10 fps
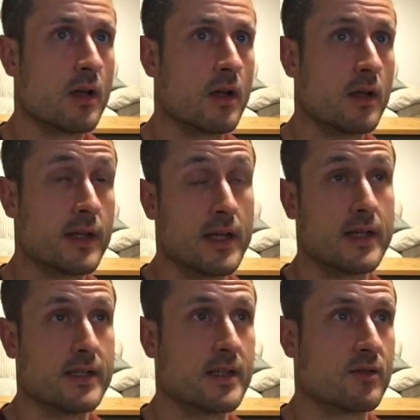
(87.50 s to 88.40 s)
And he
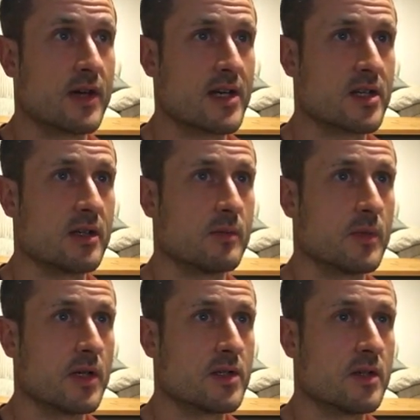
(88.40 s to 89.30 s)
did crash it,
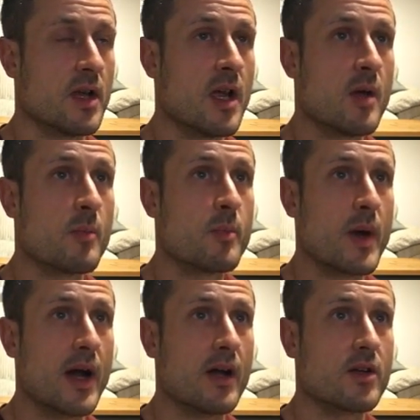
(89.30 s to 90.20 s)
mind you.
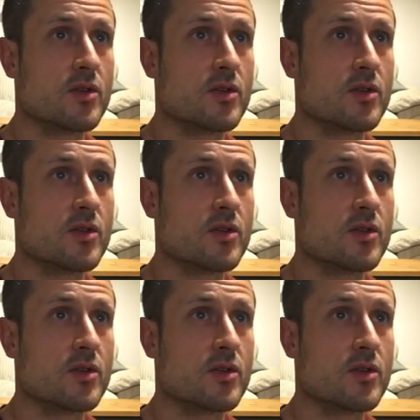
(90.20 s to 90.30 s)
But